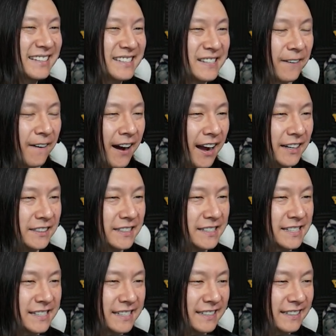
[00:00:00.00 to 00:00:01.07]
So I
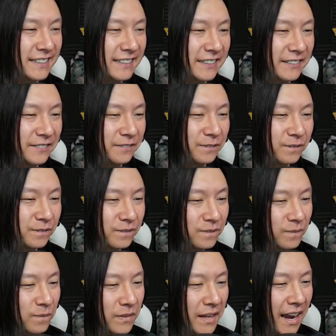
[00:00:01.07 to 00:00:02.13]
guess
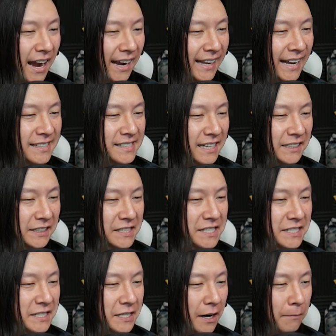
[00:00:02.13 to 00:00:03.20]
I
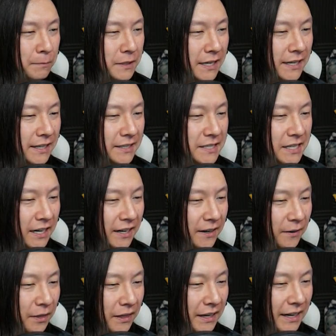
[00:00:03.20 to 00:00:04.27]
just dumped an
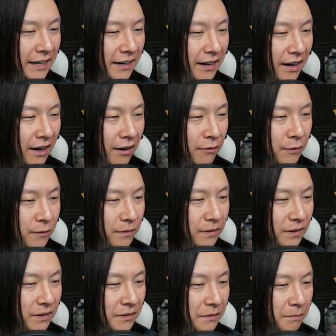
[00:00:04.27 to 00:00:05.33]
entire thing of
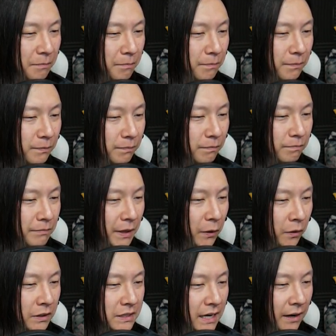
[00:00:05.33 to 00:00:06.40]

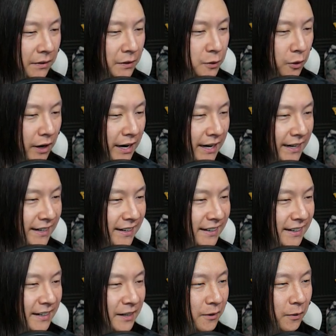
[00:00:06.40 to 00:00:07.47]
milk down the drain.
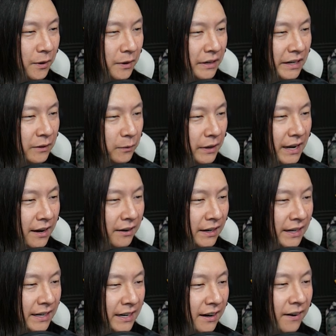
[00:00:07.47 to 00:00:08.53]
When in
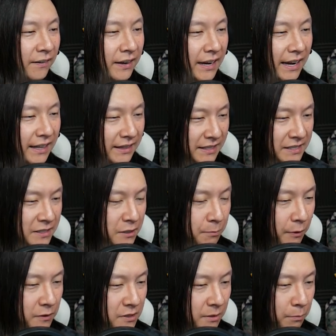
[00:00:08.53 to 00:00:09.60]
reality, okay, this is
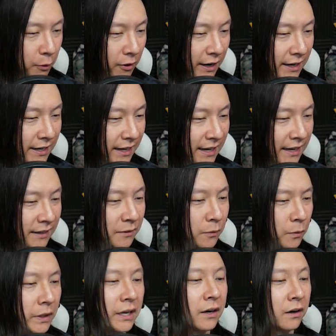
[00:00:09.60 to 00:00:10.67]
supposed to break it.
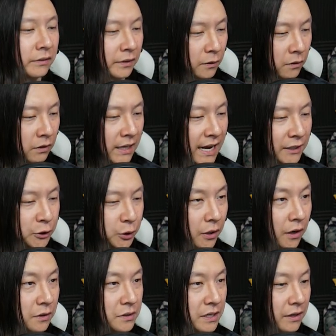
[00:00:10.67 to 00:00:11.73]
We get our little glass
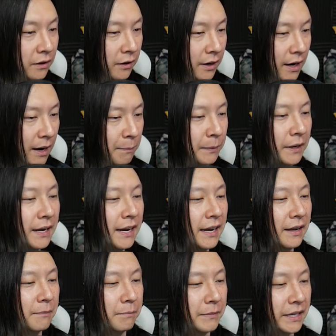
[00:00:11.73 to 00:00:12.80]
shards in our cup,
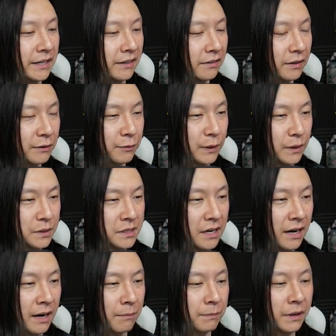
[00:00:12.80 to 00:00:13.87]
immediately fills
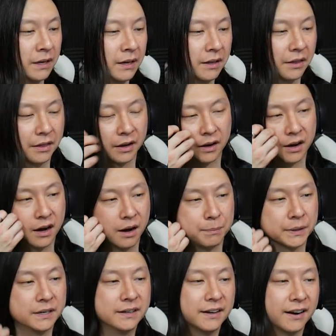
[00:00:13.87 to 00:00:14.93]
up the
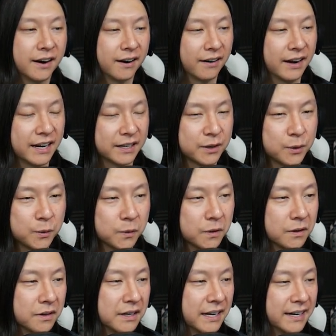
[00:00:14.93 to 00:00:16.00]
cup. All right, cool.